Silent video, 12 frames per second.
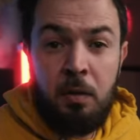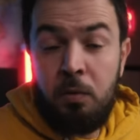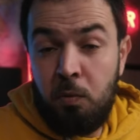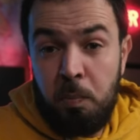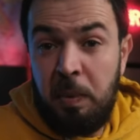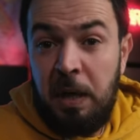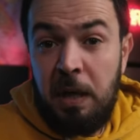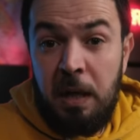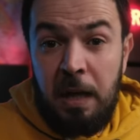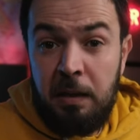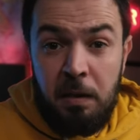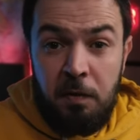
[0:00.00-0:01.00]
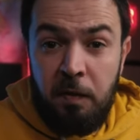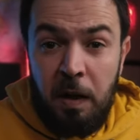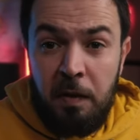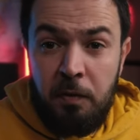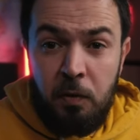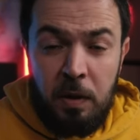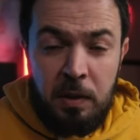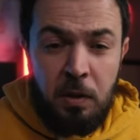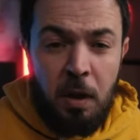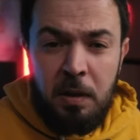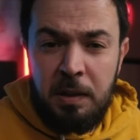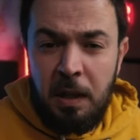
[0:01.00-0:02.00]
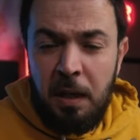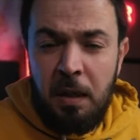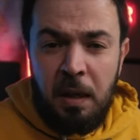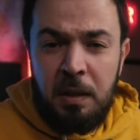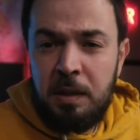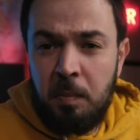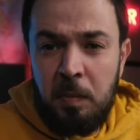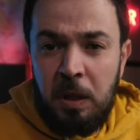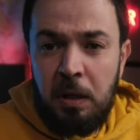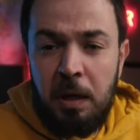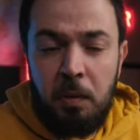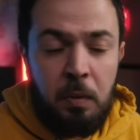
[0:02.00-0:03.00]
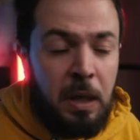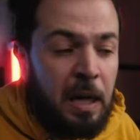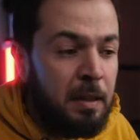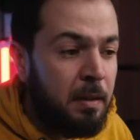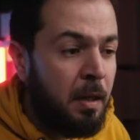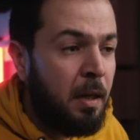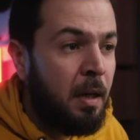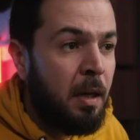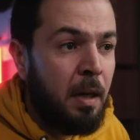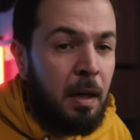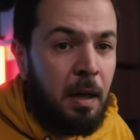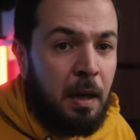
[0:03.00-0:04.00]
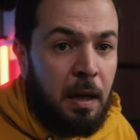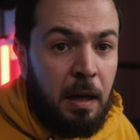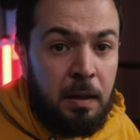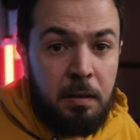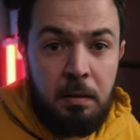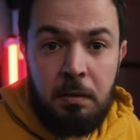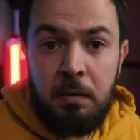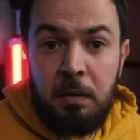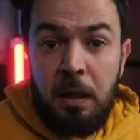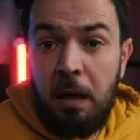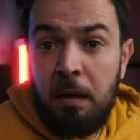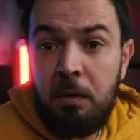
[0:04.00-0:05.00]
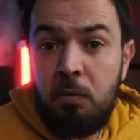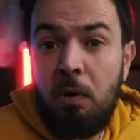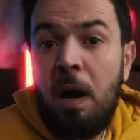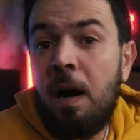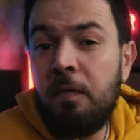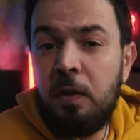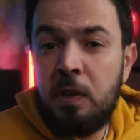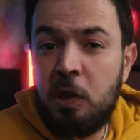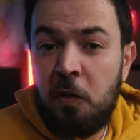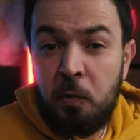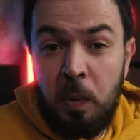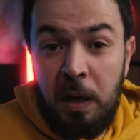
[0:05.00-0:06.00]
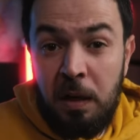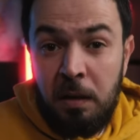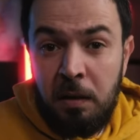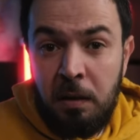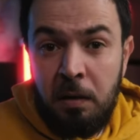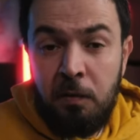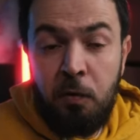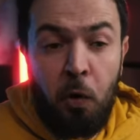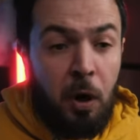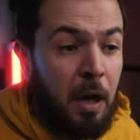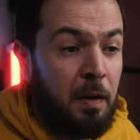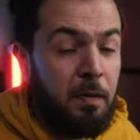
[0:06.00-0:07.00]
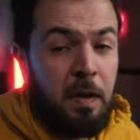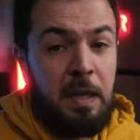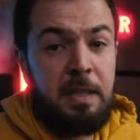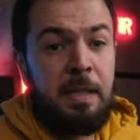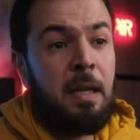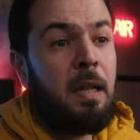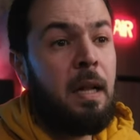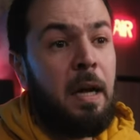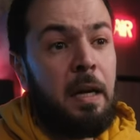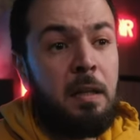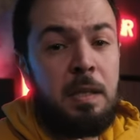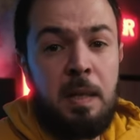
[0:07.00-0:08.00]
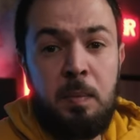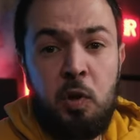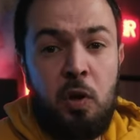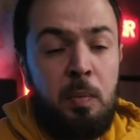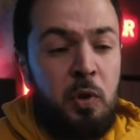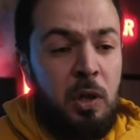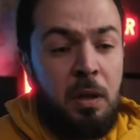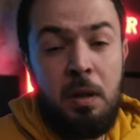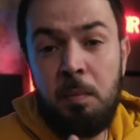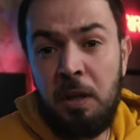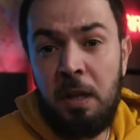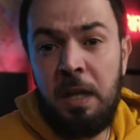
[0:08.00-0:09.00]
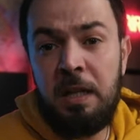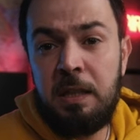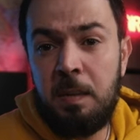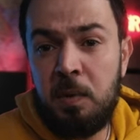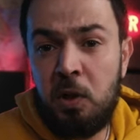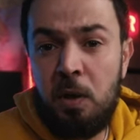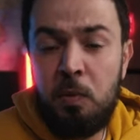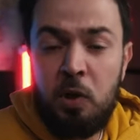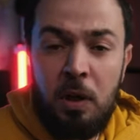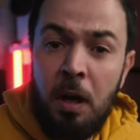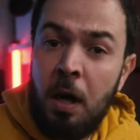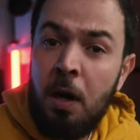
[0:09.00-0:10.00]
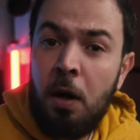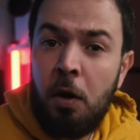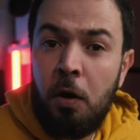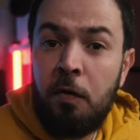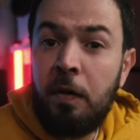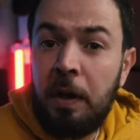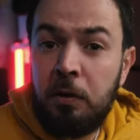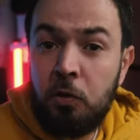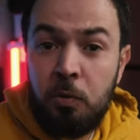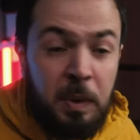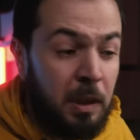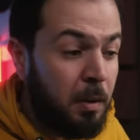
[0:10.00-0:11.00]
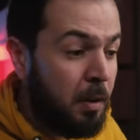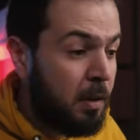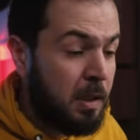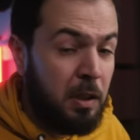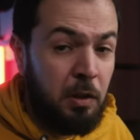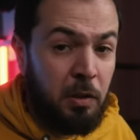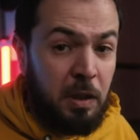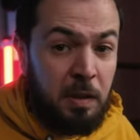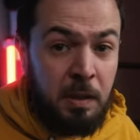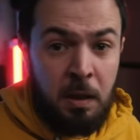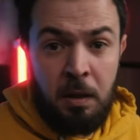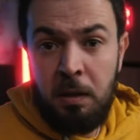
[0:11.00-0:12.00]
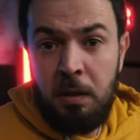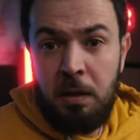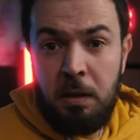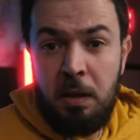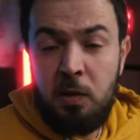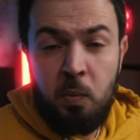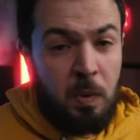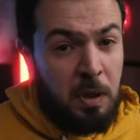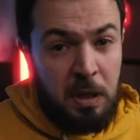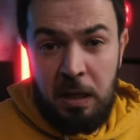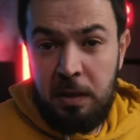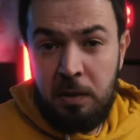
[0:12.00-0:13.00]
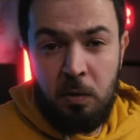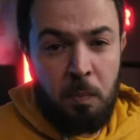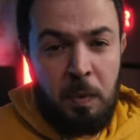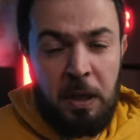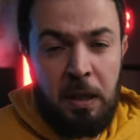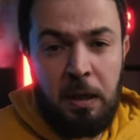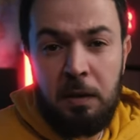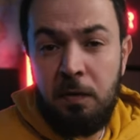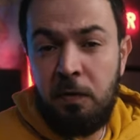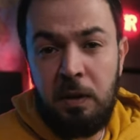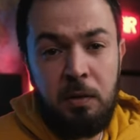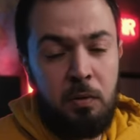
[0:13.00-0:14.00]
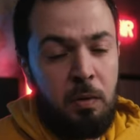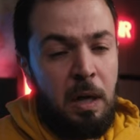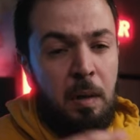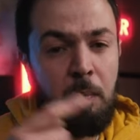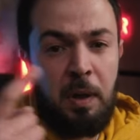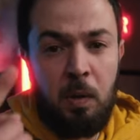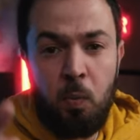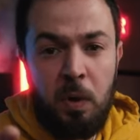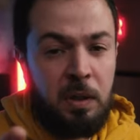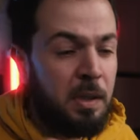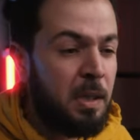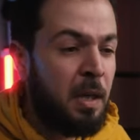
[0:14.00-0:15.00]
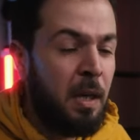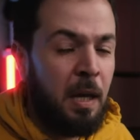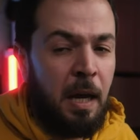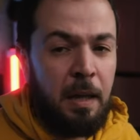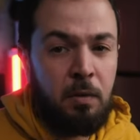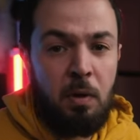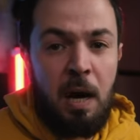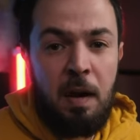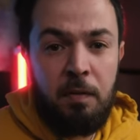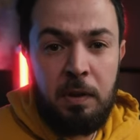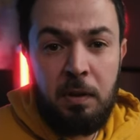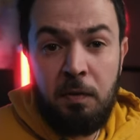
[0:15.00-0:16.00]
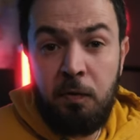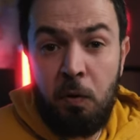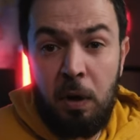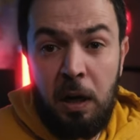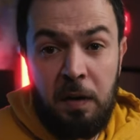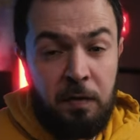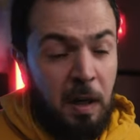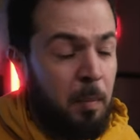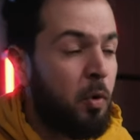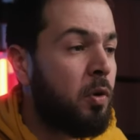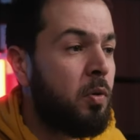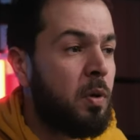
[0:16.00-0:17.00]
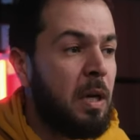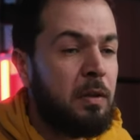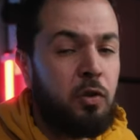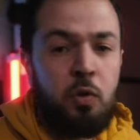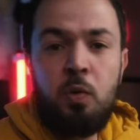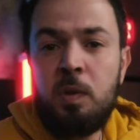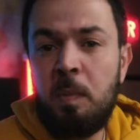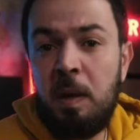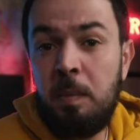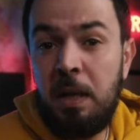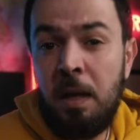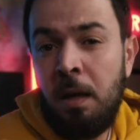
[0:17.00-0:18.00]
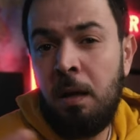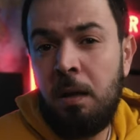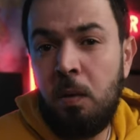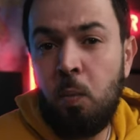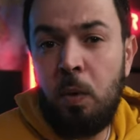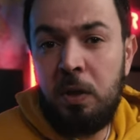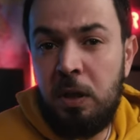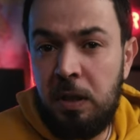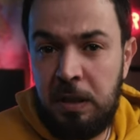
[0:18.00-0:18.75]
to pay $85, I think, something around that. And yeah, you have the software for life. It's not like the subscription, the monthly subscription of Adobe Series. This one is completely different. You can pay once and you have it for lifetime. Or you can choose maybe the 1 year